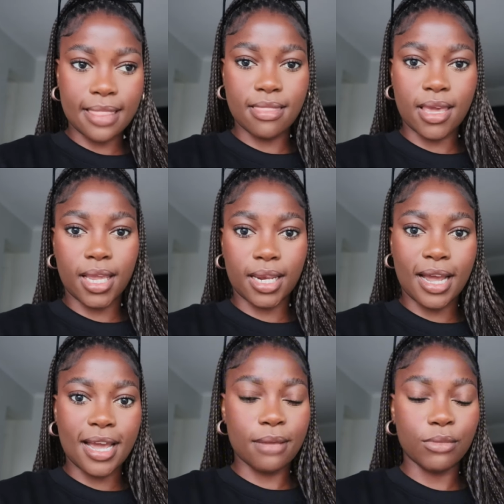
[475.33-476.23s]
and
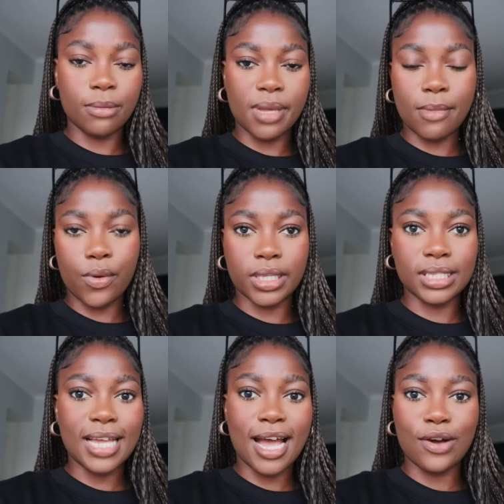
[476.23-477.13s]
then I am gonna make my way
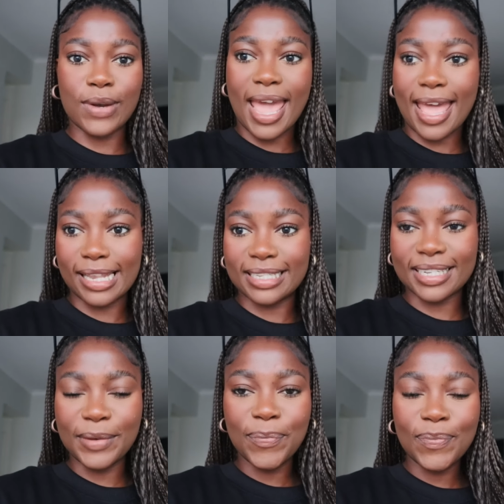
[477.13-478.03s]
to town
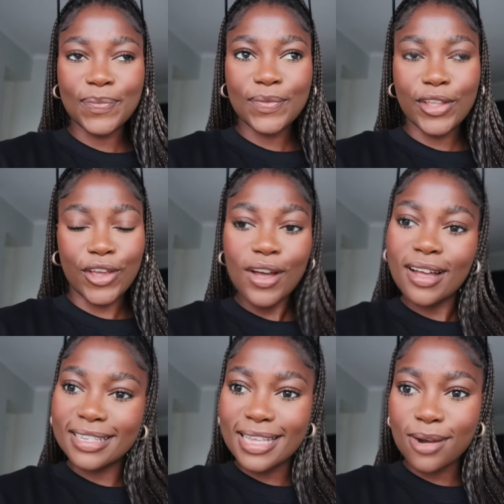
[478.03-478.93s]
and
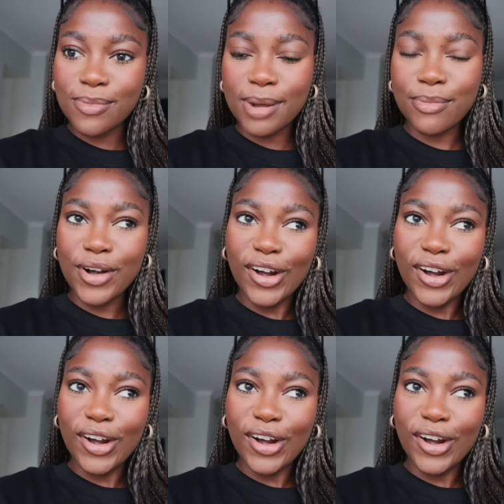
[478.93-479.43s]
yeah, celebrate